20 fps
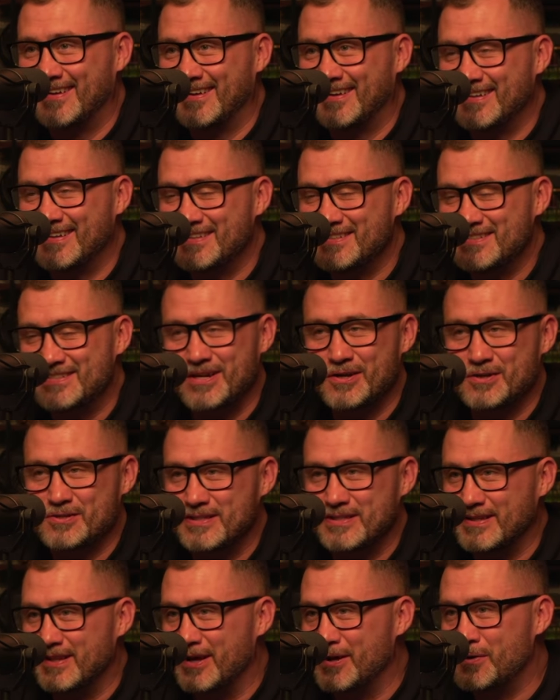
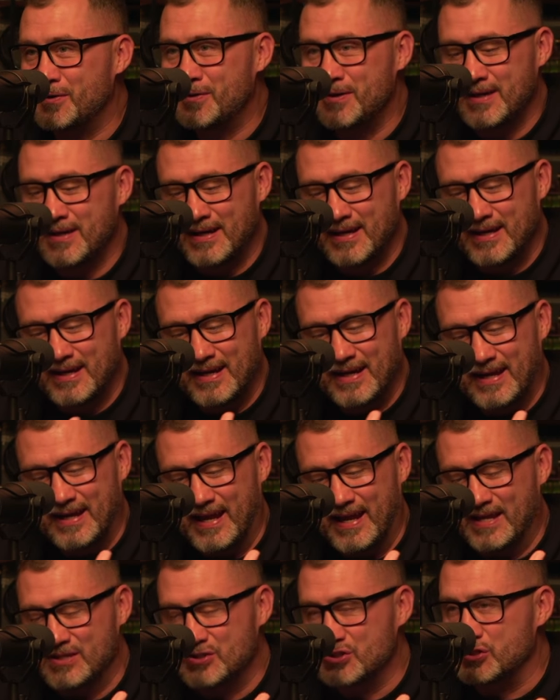Seriously, though, it
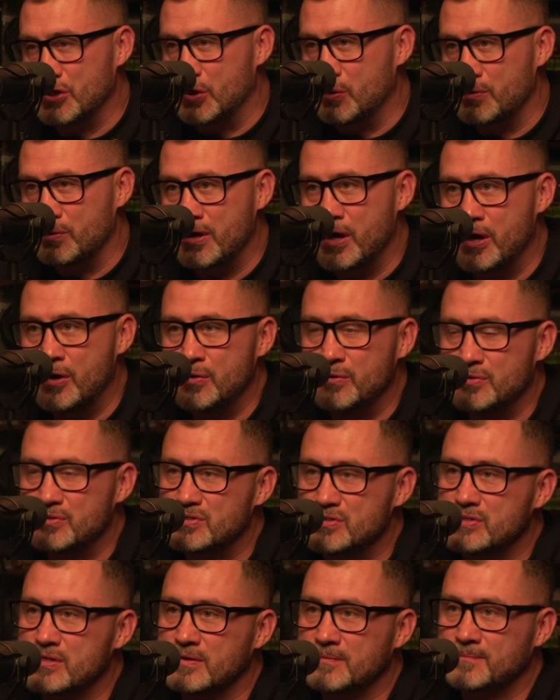has show
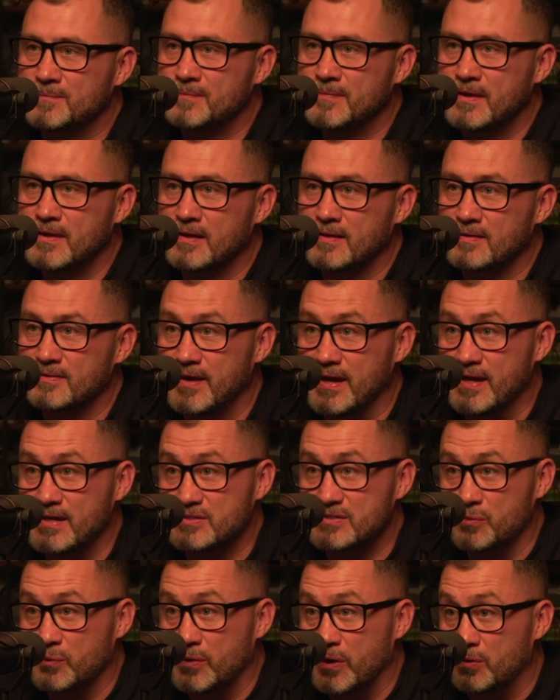notes, things
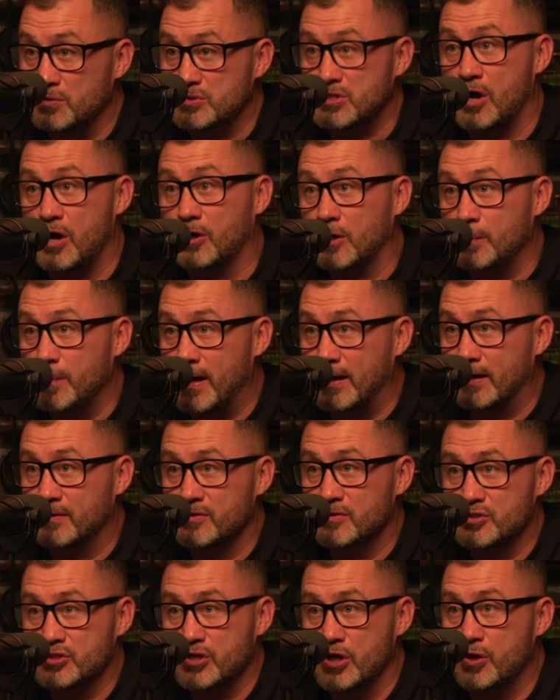that we don't talk about in the
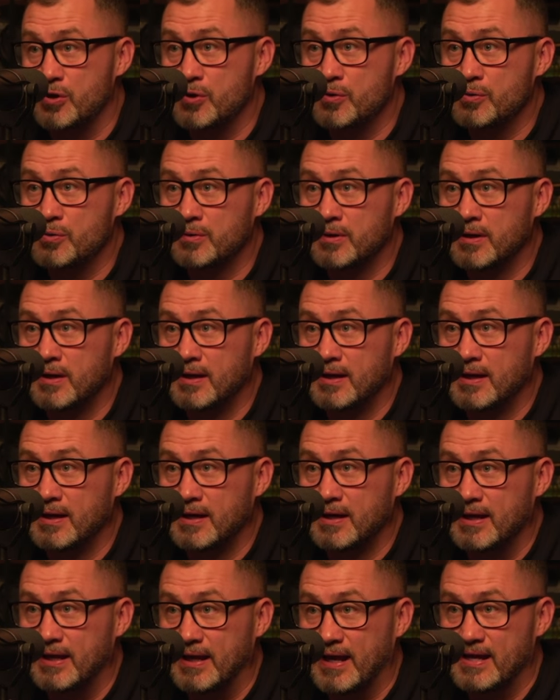show.
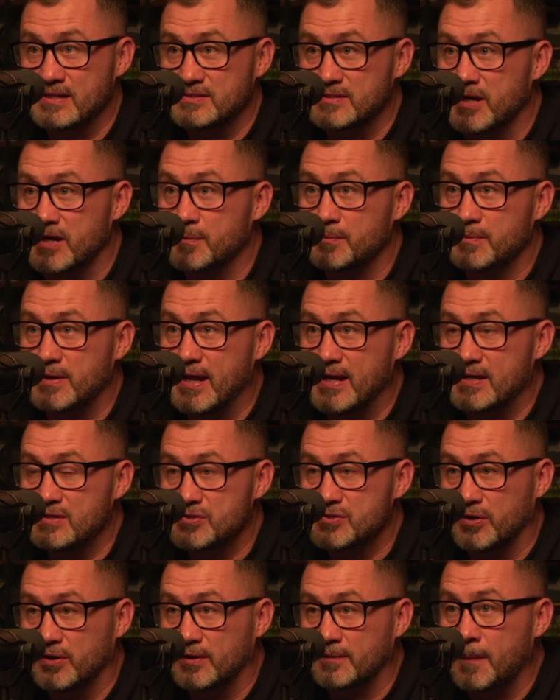It has updates
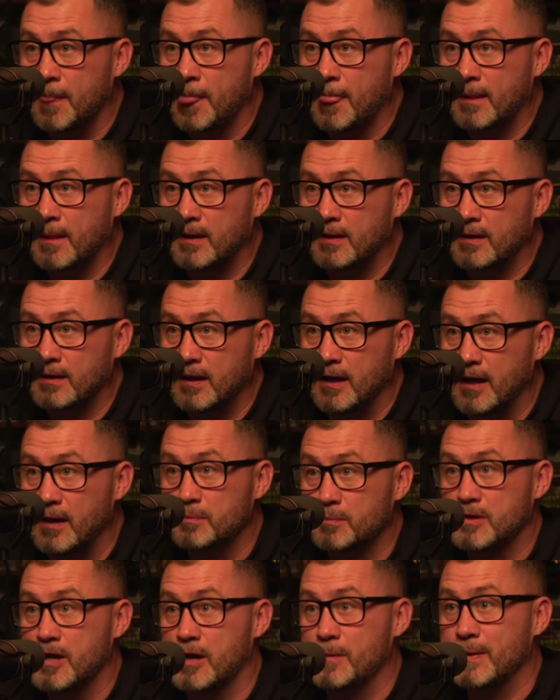on
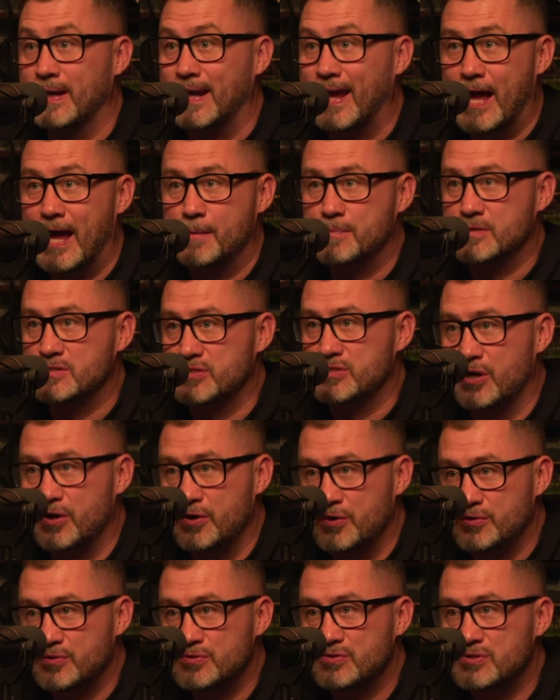upcoming
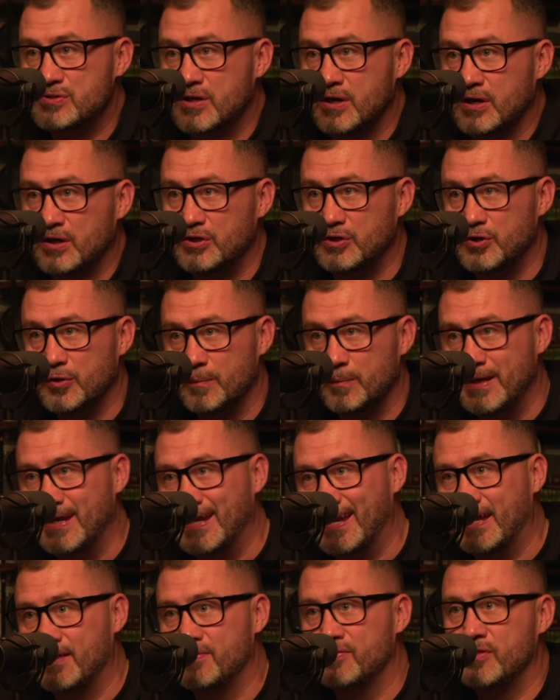episodes. You'll be
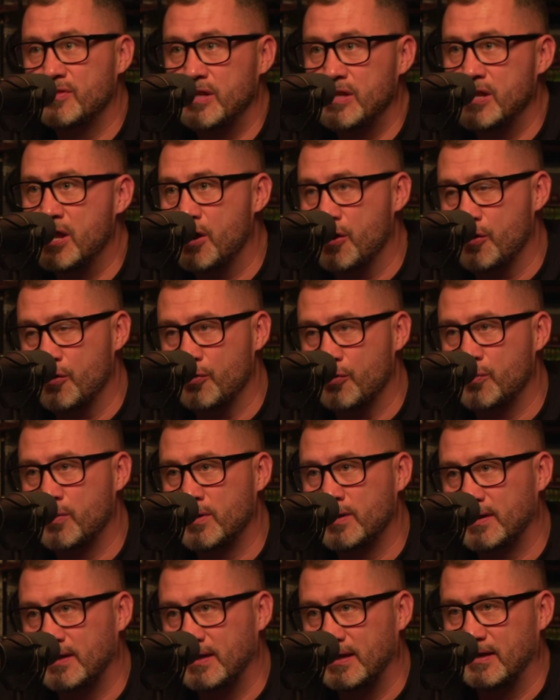in the know
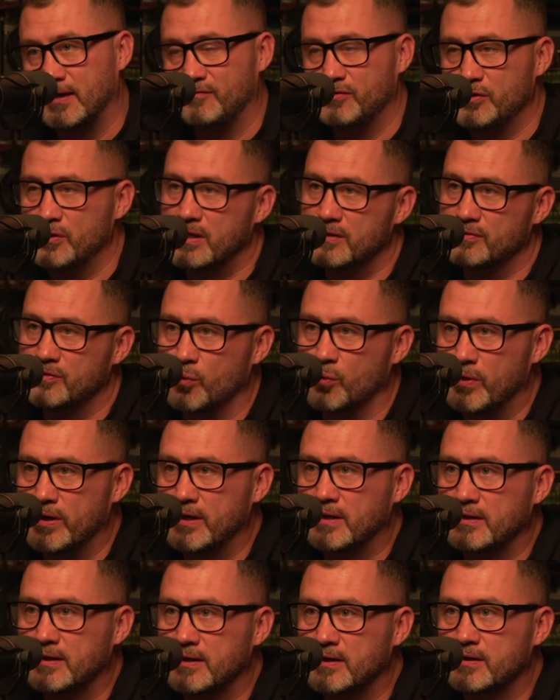if you get the
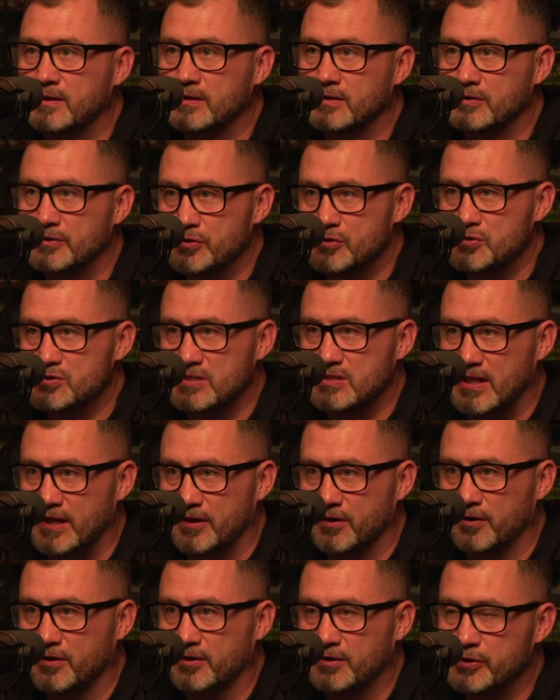weekly
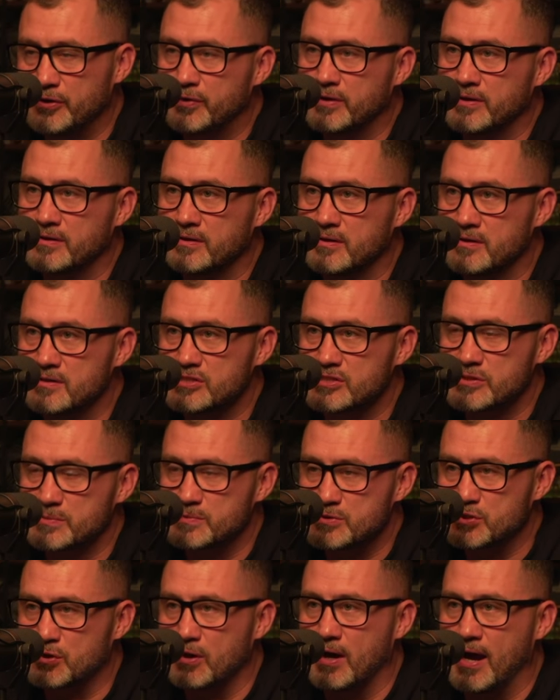newsletter. You can
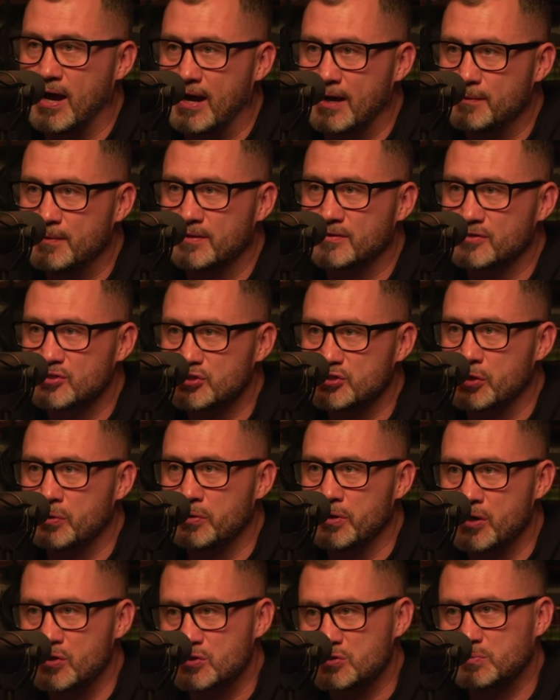subscribe in the show
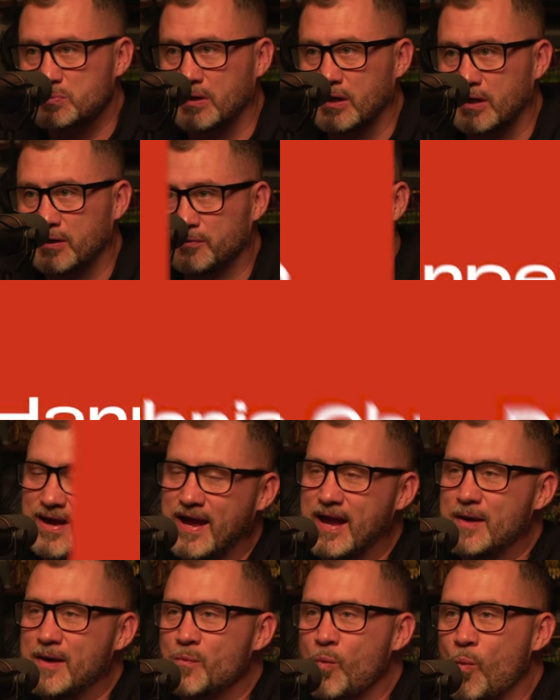notes below.
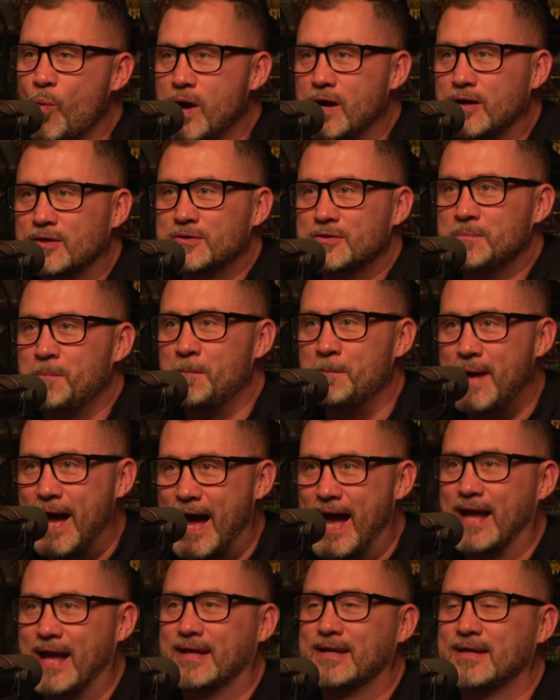Fam, welcome
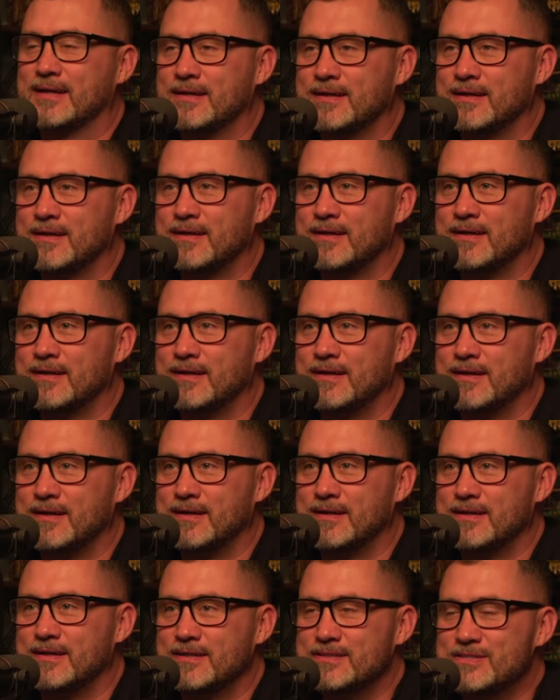back
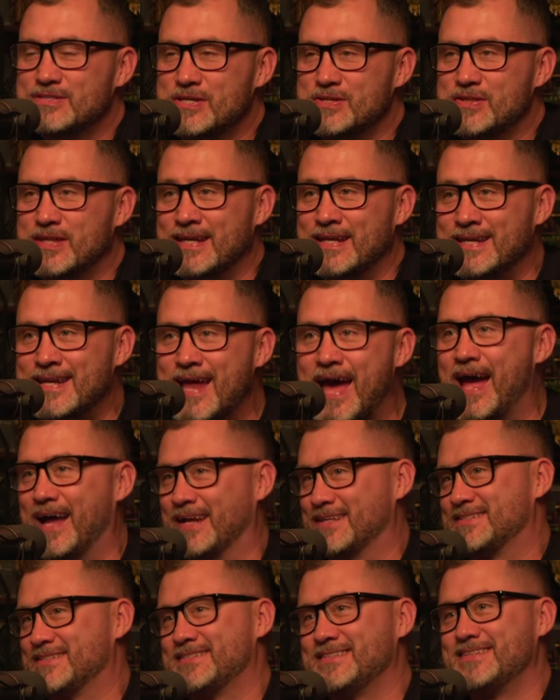to the
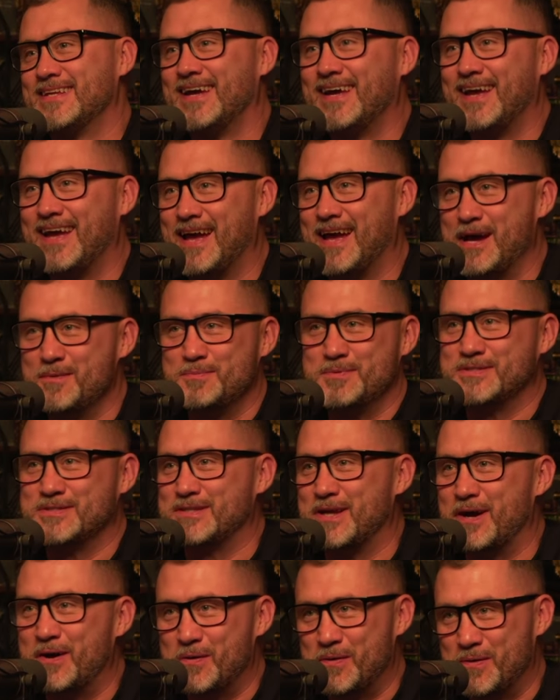next
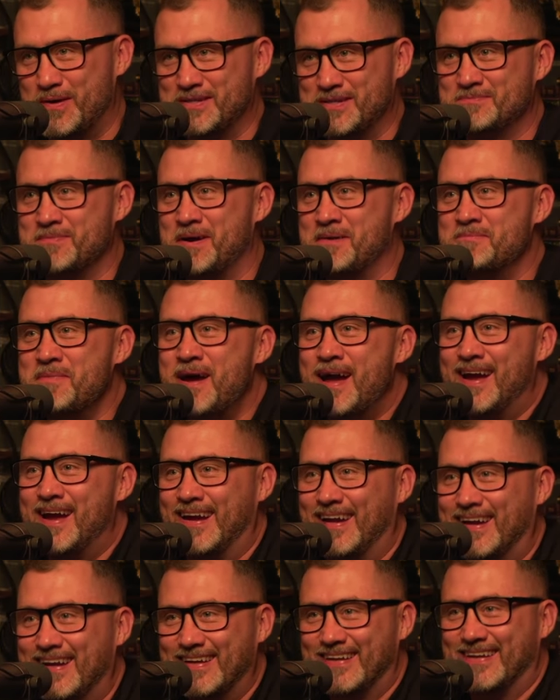episode, as my
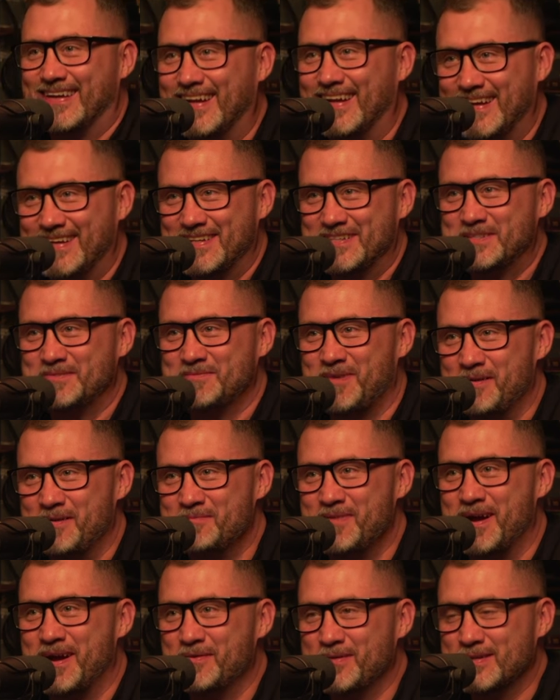man, as my
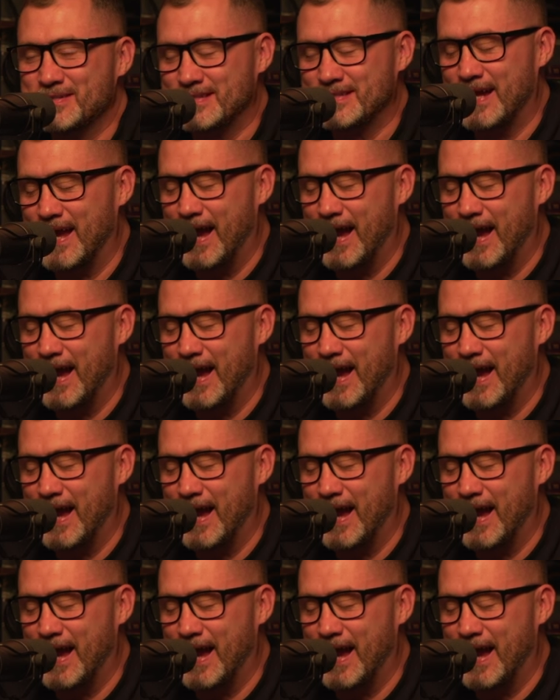man would say.